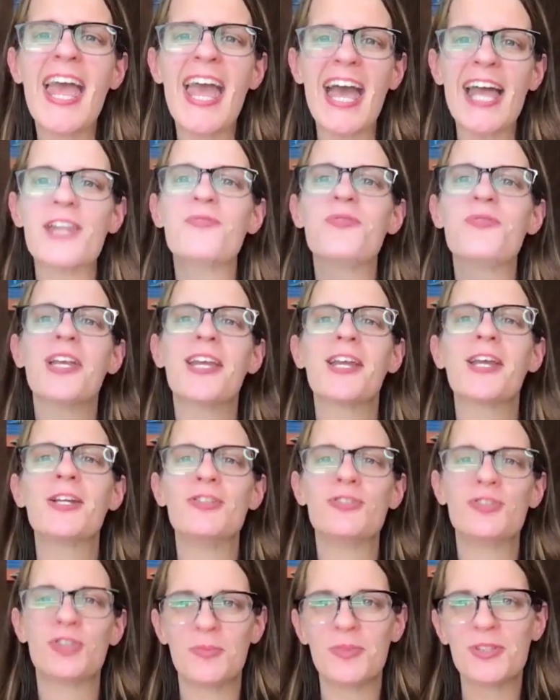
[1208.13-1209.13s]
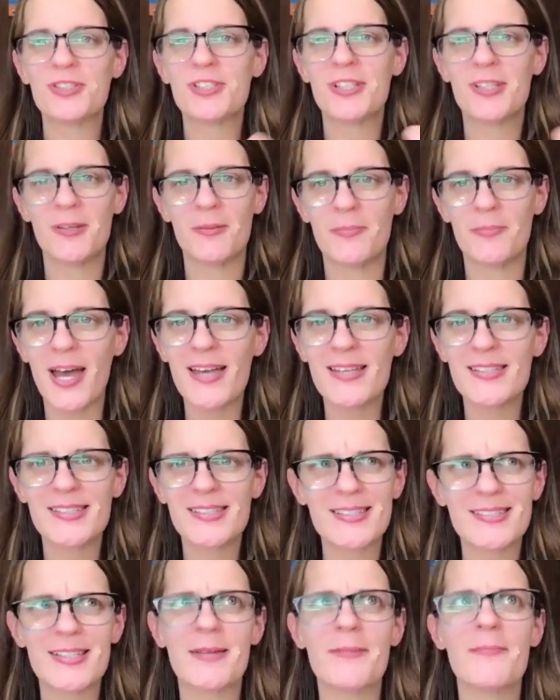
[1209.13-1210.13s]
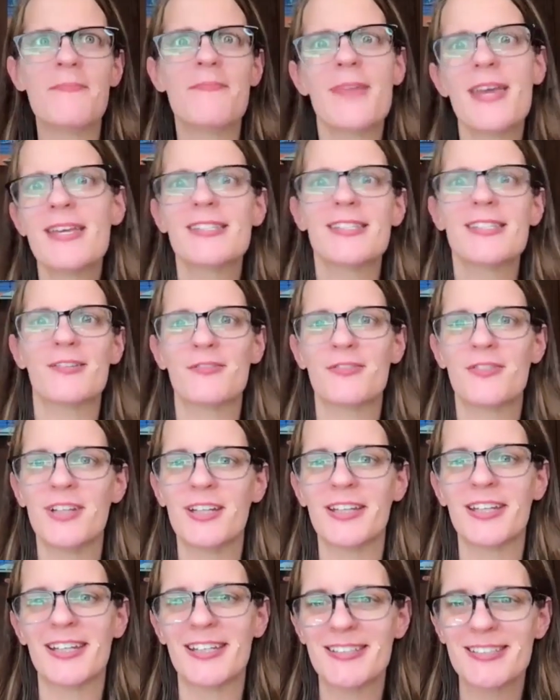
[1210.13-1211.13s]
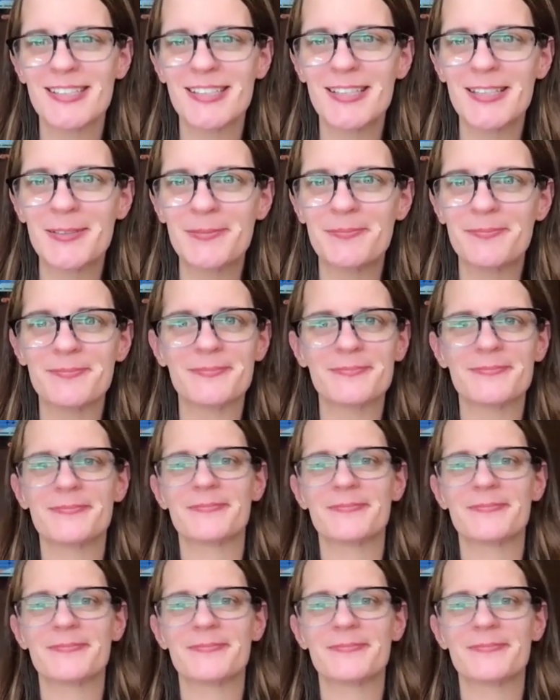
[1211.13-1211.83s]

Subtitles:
And if we can contribute to the best, that's an amazing feeling, isn't it?